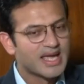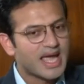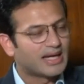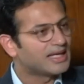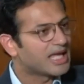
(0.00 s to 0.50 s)

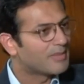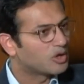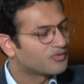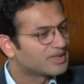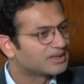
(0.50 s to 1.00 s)
And he came
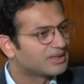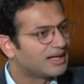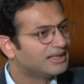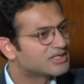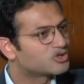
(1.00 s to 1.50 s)
out with
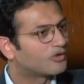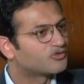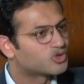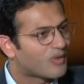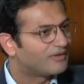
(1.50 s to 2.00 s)
a list
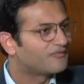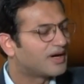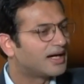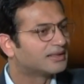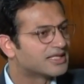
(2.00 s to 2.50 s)
of 12
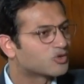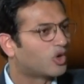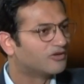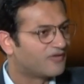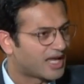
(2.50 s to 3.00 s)

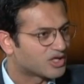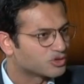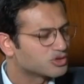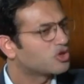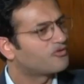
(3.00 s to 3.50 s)

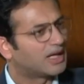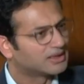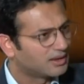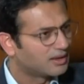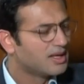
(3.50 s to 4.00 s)
disqualifications of
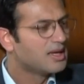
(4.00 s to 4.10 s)
other